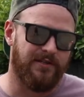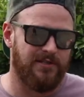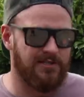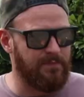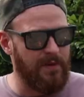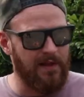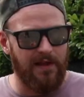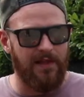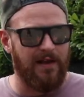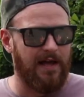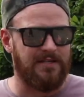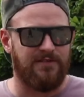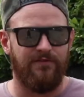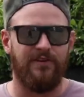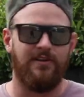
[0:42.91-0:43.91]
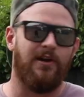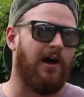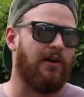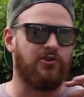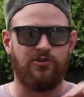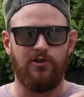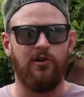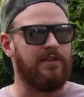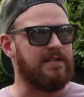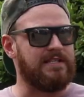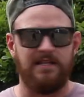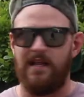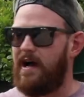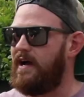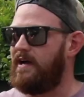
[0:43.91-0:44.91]
Just a bit like the last video, I'll show you the
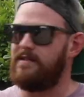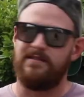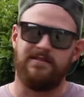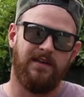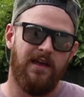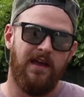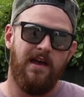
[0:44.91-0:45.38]
slides